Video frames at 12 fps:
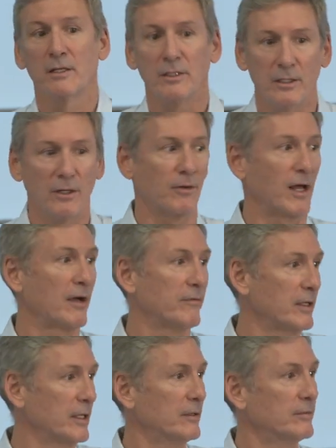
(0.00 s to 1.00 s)
you don't have
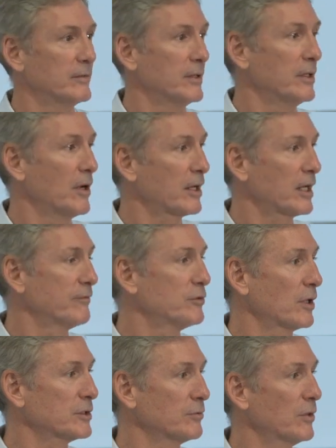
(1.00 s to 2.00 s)
any, you're not going to have
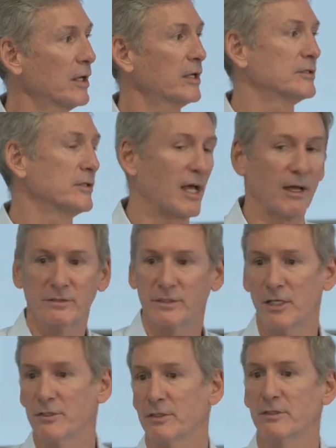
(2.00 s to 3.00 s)
trucks that run on it until you have
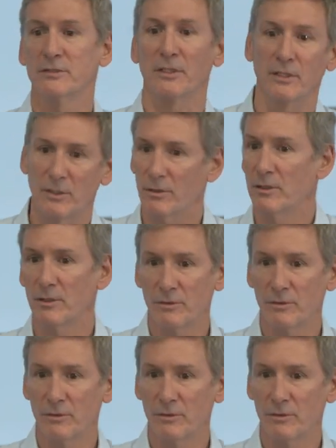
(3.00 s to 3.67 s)
stations, and you,